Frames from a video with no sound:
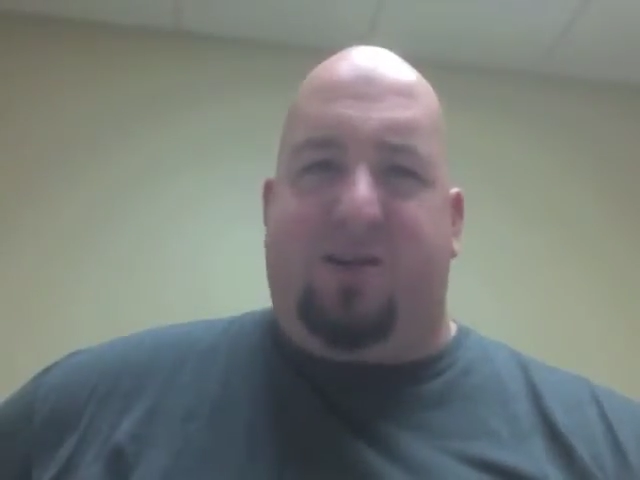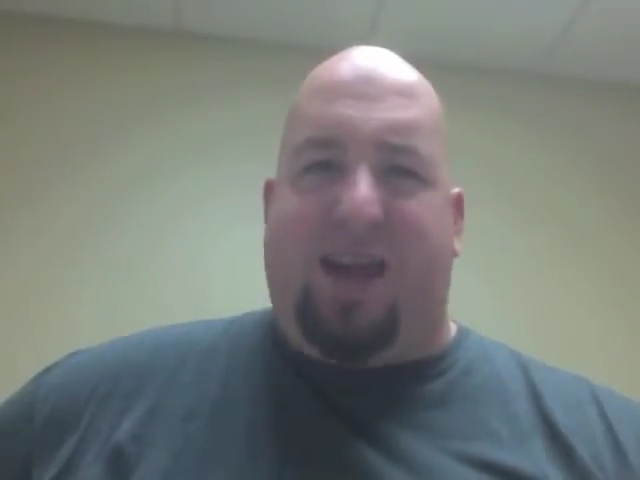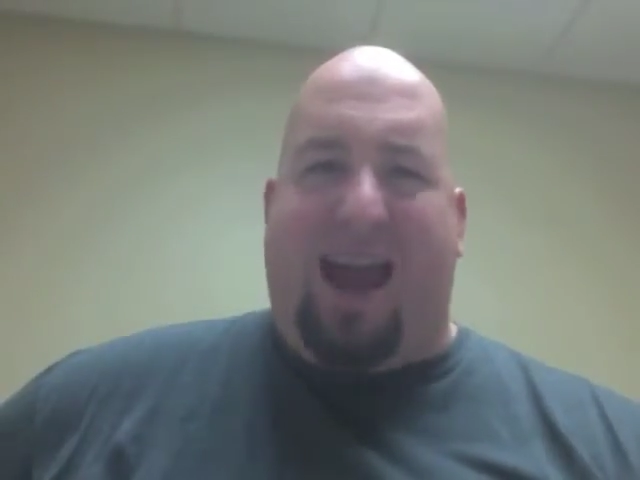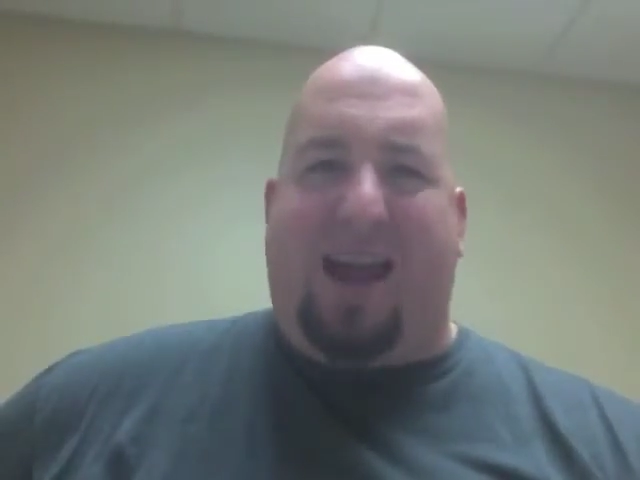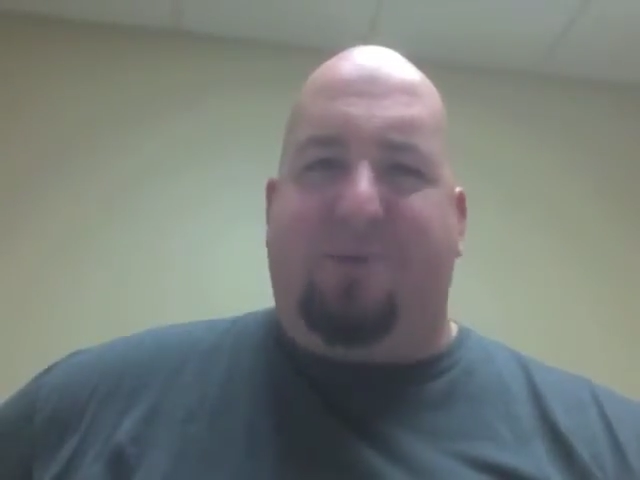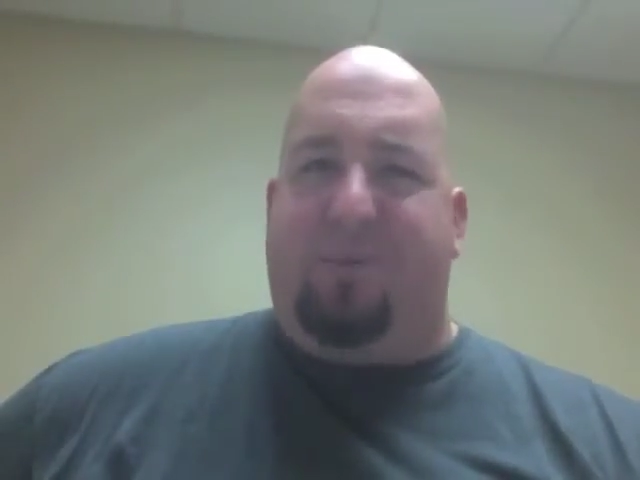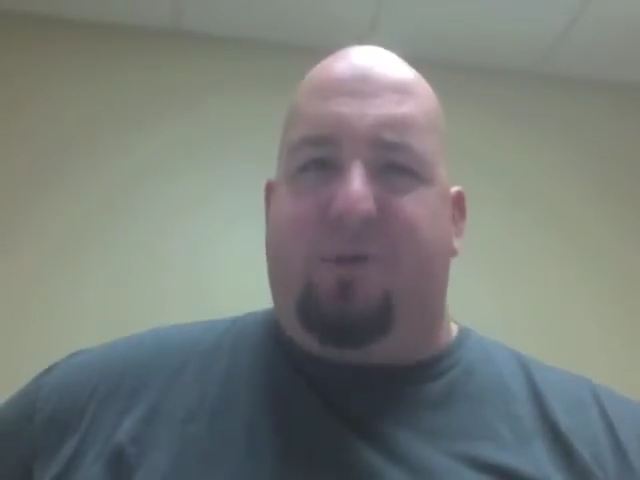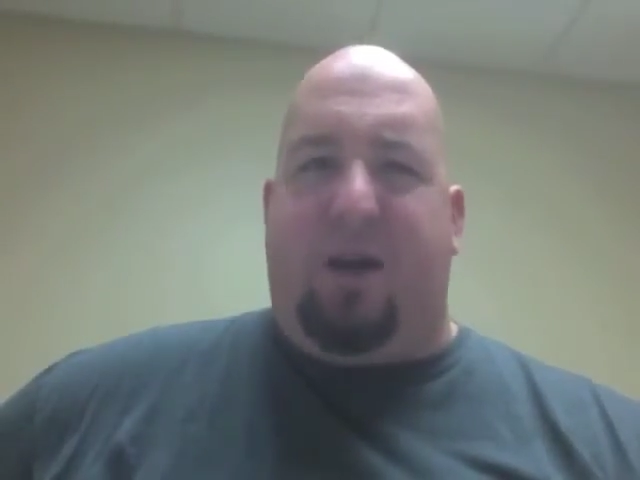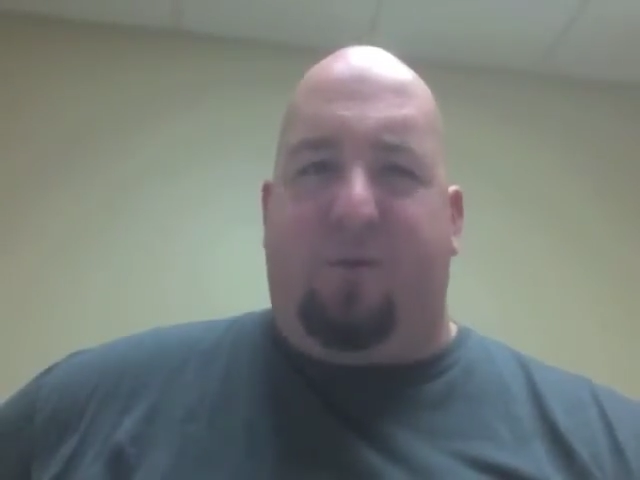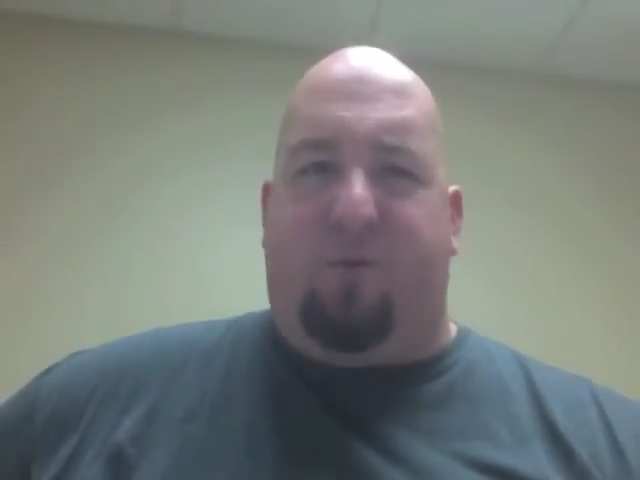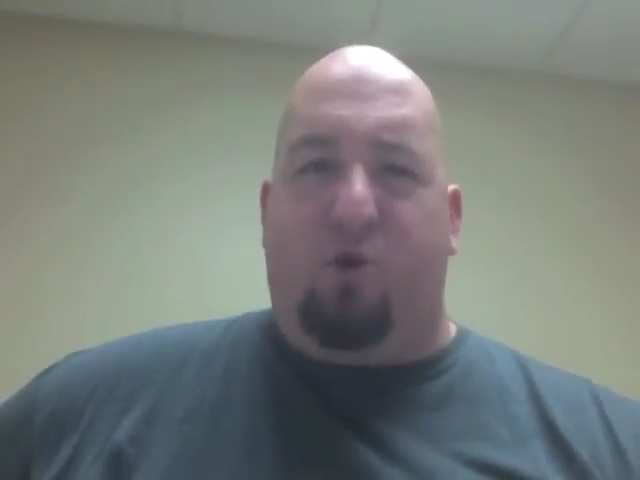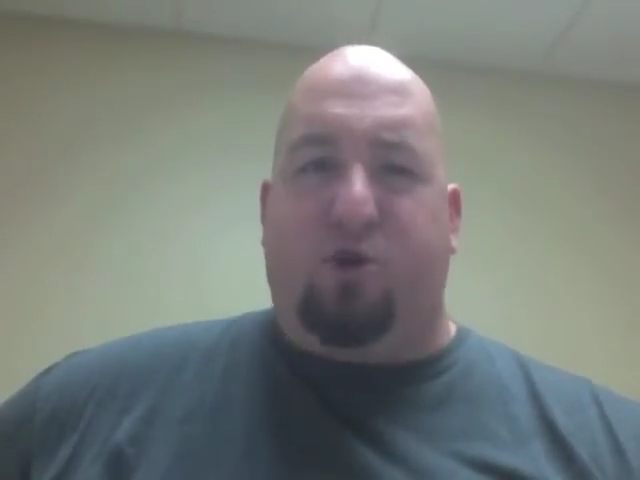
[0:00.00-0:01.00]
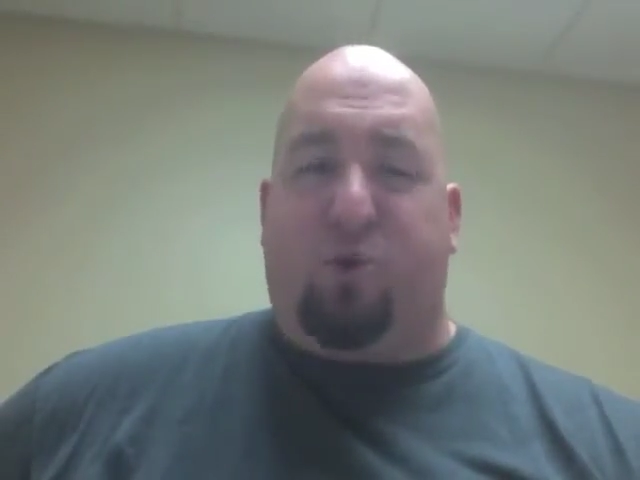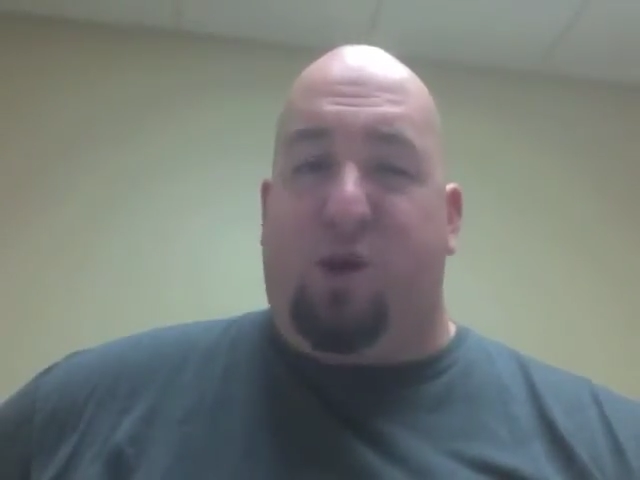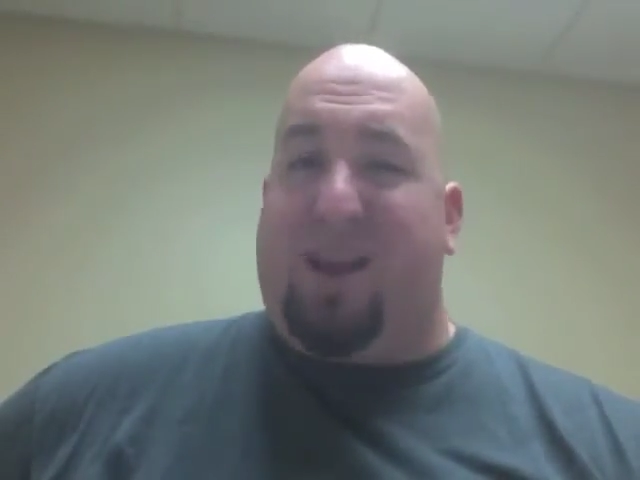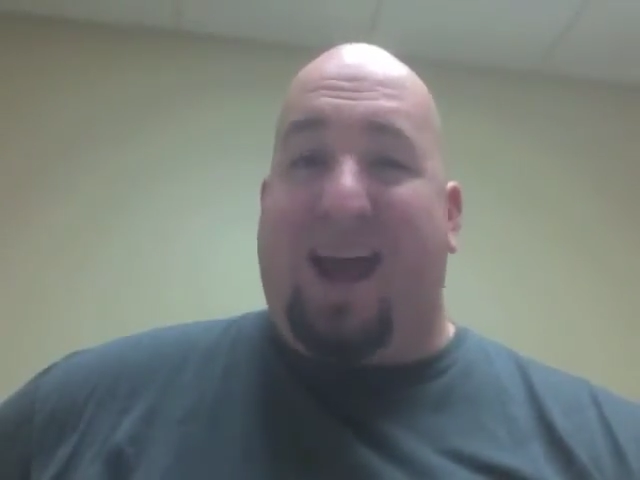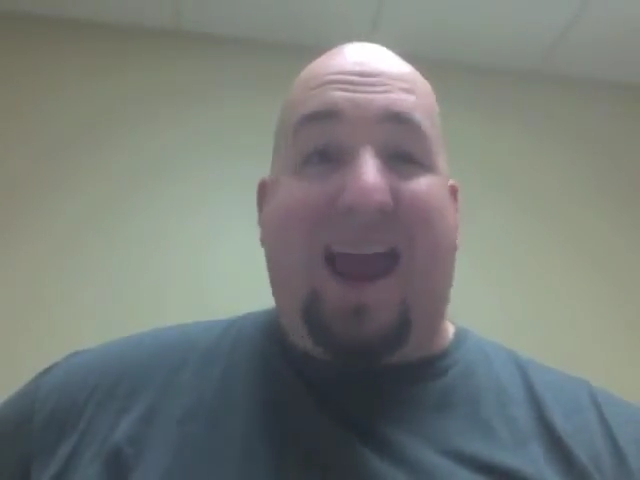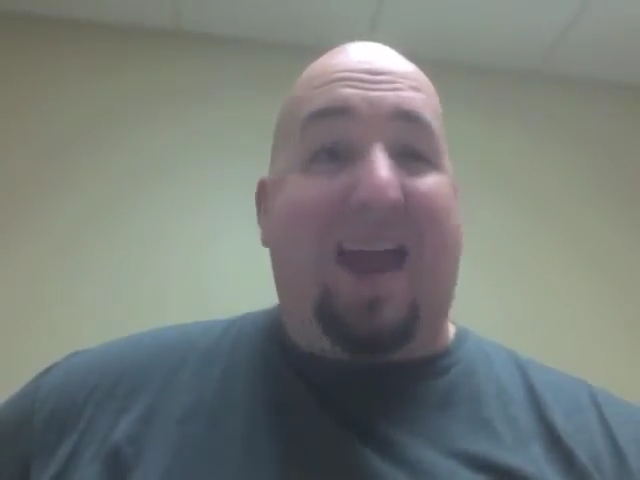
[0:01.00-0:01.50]
to add people on
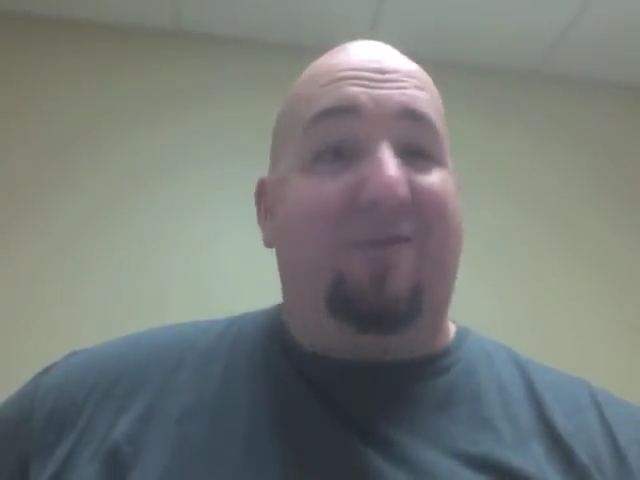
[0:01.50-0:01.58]
Foursquare that I